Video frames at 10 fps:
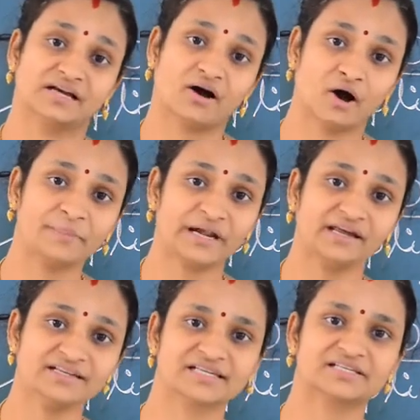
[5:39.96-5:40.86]

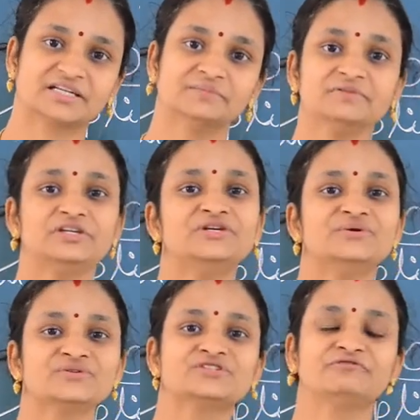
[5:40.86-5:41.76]
operating system
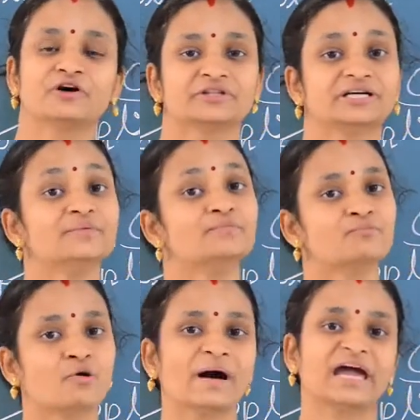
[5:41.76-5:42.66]
used for the
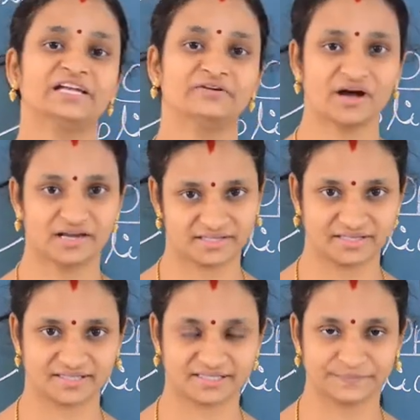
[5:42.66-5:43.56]
mobile
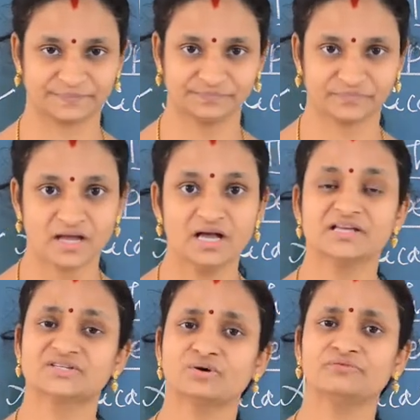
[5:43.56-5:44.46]
devices.
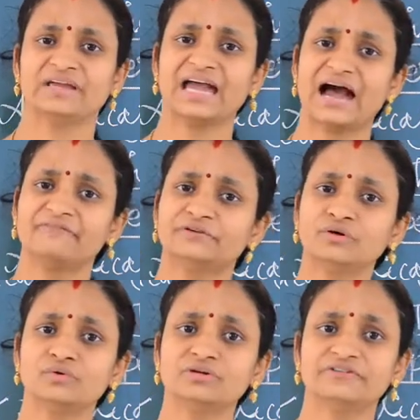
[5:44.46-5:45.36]
So we have
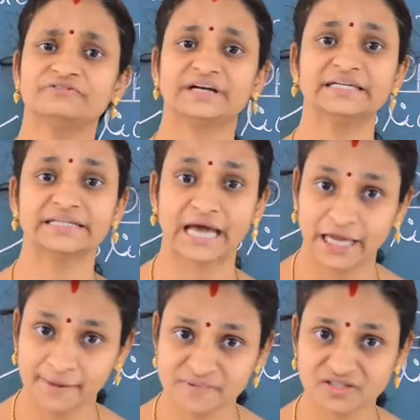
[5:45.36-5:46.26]
two different
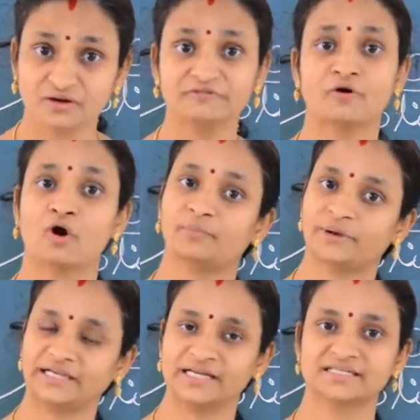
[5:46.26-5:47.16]
types of
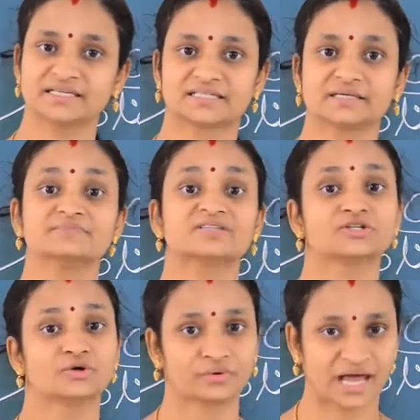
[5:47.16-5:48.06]
operating systems
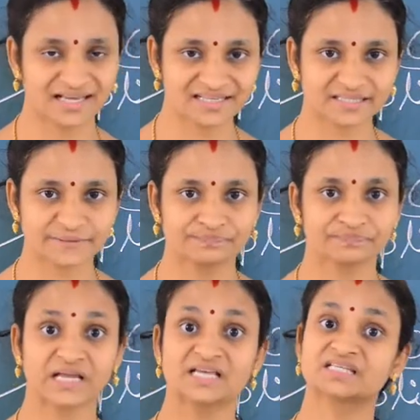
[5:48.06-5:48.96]
known as
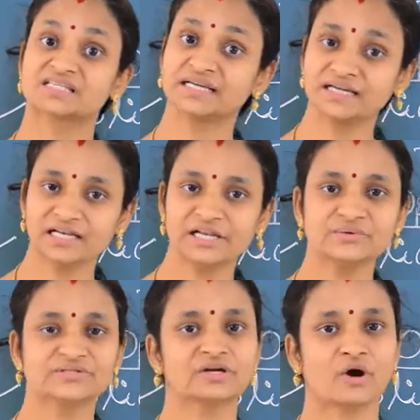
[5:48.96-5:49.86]
single
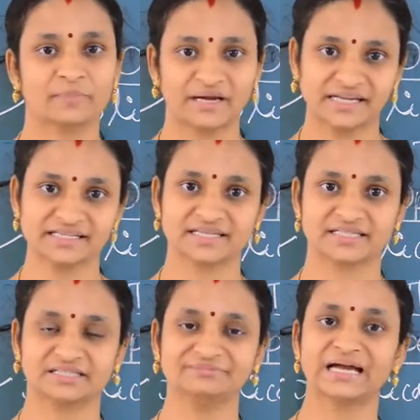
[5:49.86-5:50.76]
user operating
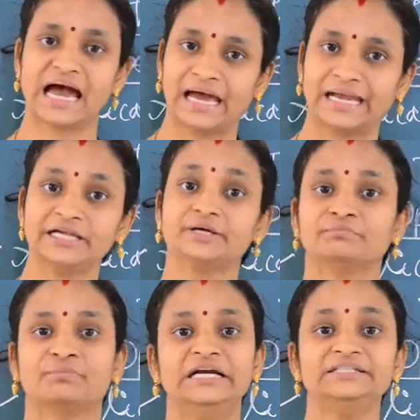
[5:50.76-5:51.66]
system and
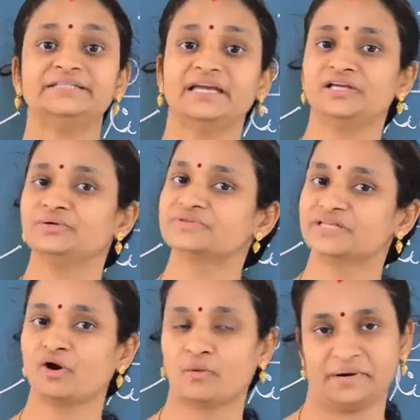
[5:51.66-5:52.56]

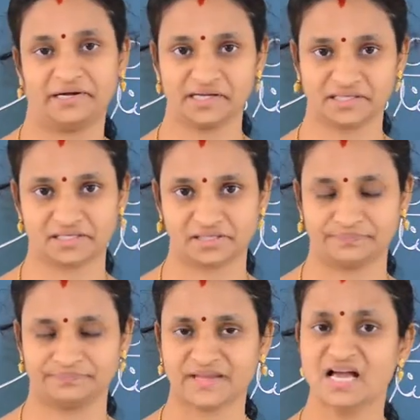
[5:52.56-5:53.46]
multi-user operating
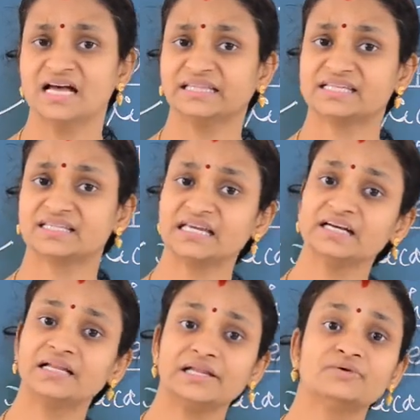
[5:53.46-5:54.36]
system. The
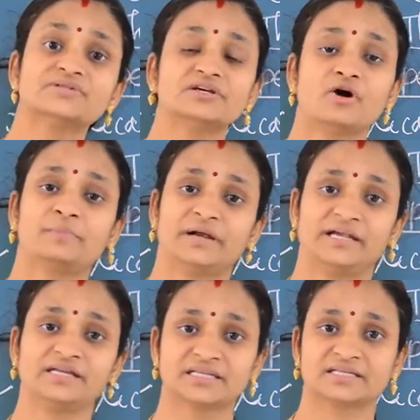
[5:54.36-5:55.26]
single user
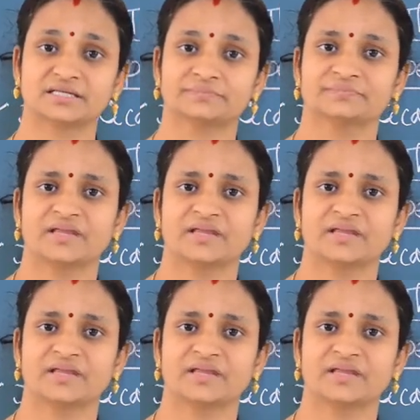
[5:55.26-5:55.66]
operating system,